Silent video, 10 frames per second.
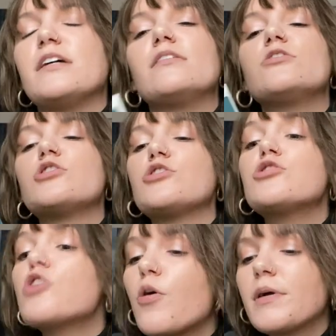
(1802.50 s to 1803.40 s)
it
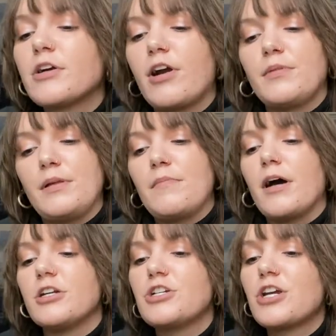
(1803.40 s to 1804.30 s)
so incredibly
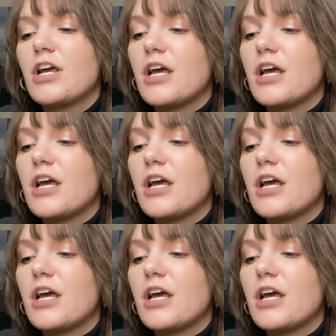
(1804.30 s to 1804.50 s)
much.